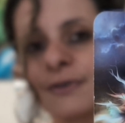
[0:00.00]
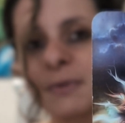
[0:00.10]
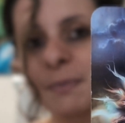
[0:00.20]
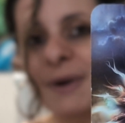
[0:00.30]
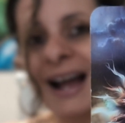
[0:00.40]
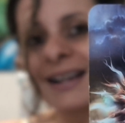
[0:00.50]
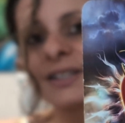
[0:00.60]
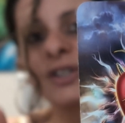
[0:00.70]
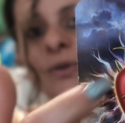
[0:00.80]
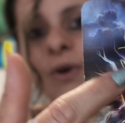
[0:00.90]
from the
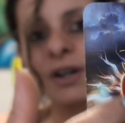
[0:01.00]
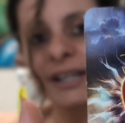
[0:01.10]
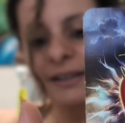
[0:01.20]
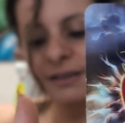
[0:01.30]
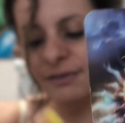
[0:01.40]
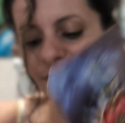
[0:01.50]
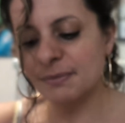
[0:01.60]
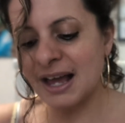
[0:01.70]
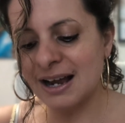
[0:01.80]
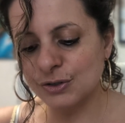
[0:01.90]
past. You are healing from
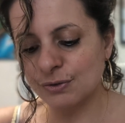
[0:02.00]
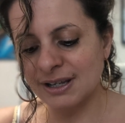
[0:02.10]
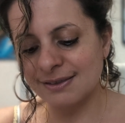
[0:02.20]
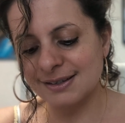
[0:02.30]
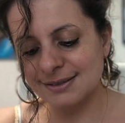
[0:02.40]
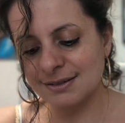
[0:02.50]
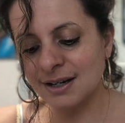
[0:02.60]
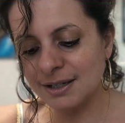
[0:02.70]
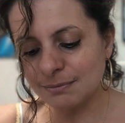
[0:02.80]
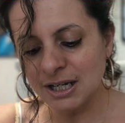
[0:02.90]
that during this
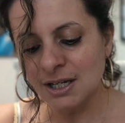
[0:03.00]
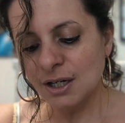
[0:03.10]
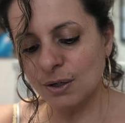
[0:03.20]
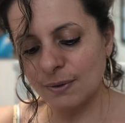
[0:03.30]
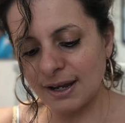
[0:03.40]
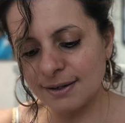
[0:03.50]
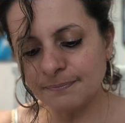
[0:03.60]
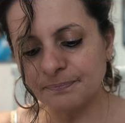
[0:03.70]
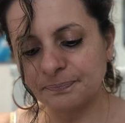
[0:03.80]
time. Okay